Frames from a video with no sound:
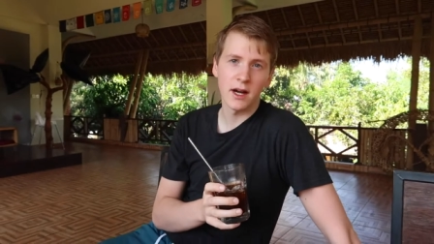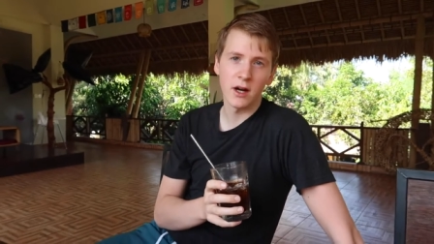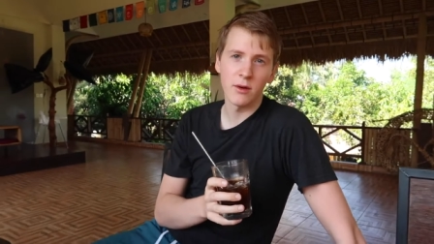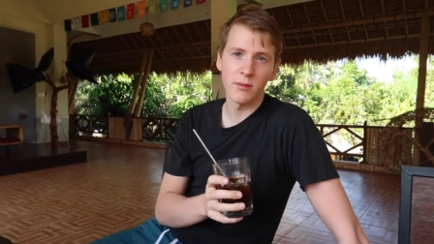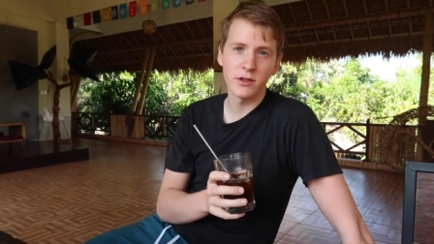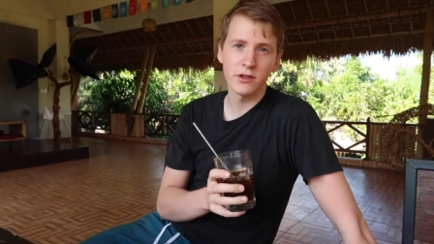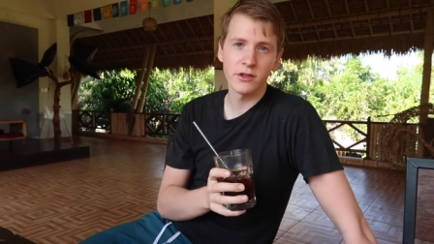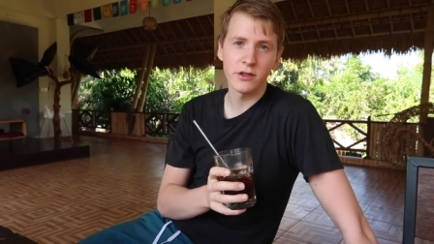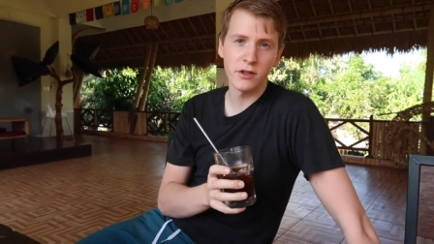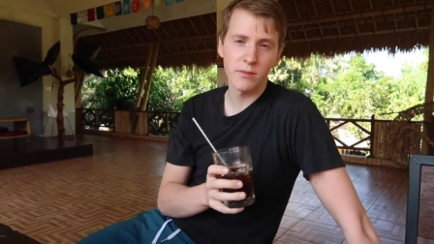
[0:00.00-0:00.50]
How
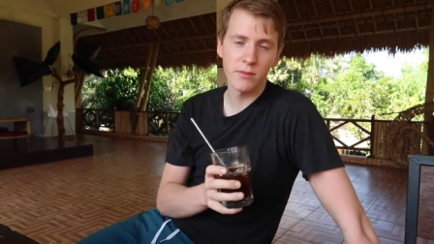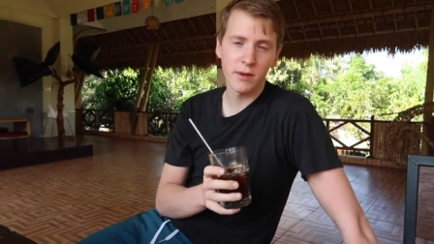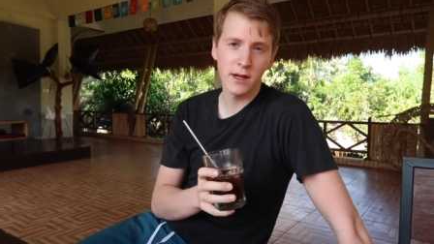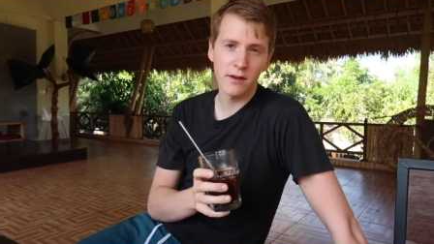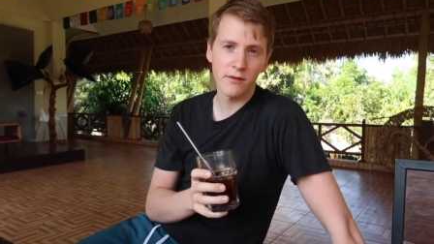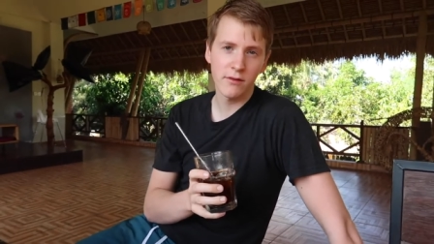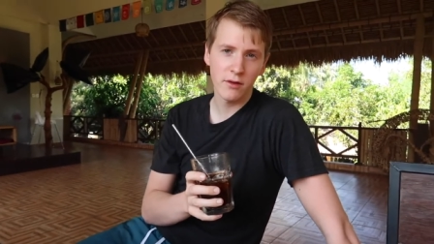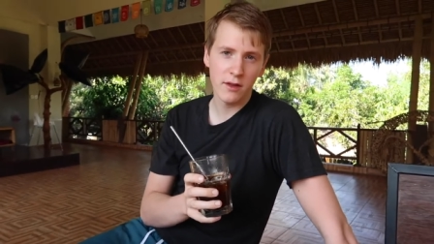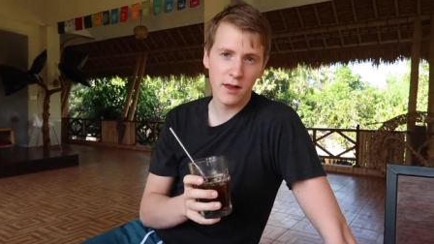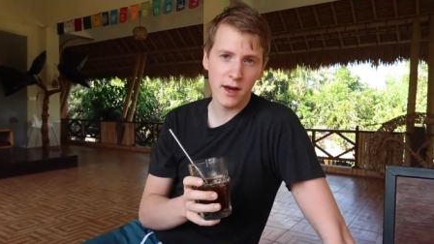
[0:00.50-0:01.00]
much do you
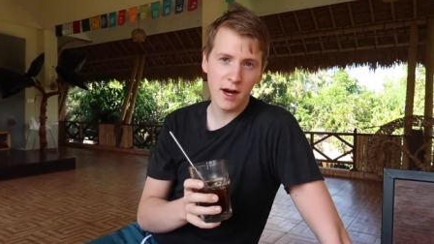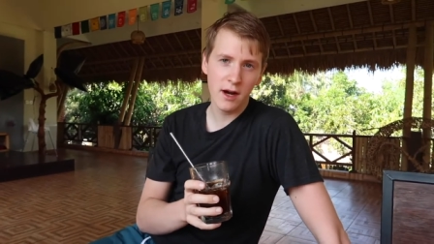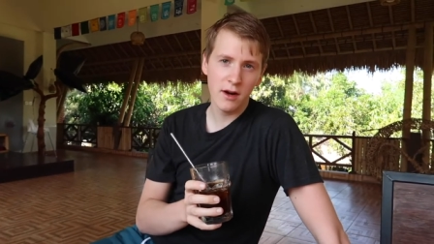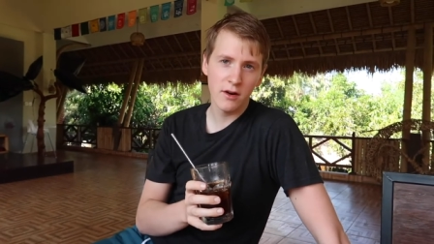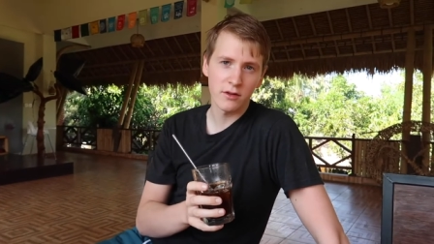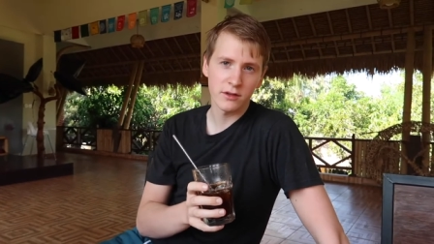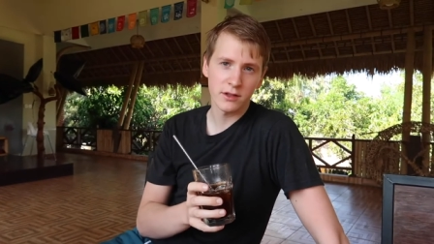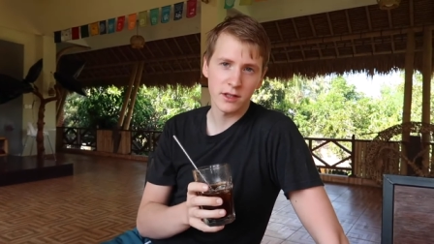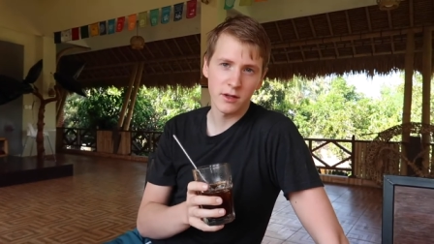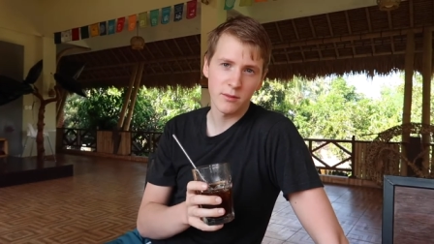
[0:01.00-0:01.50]
pay for the
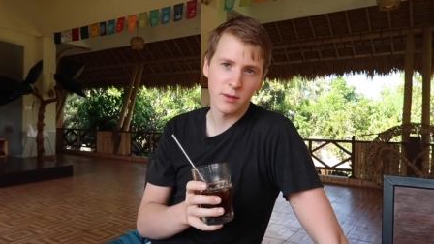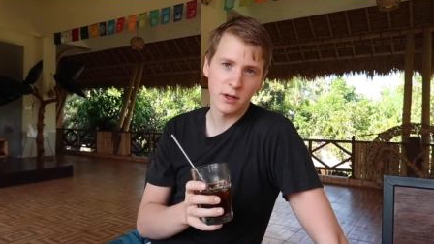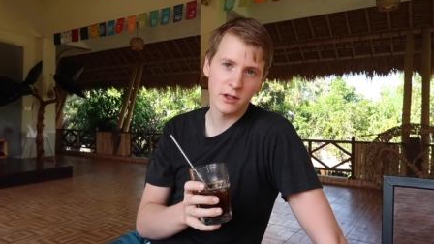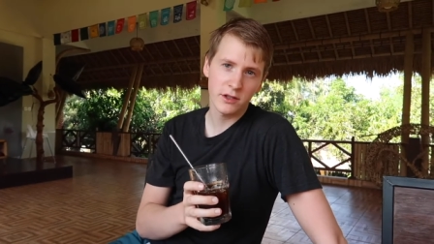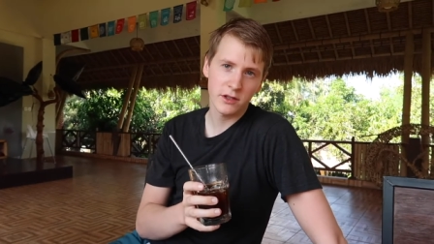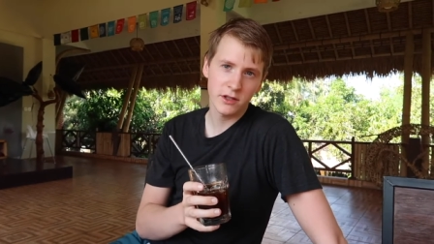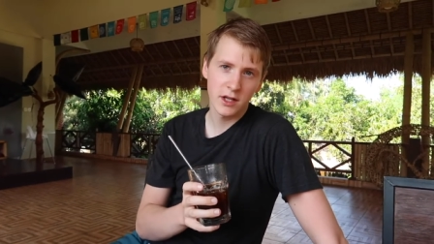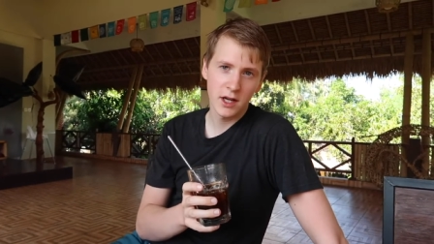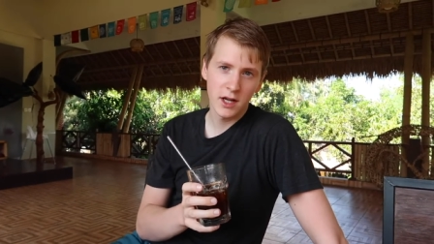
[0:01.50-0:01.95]
house? How much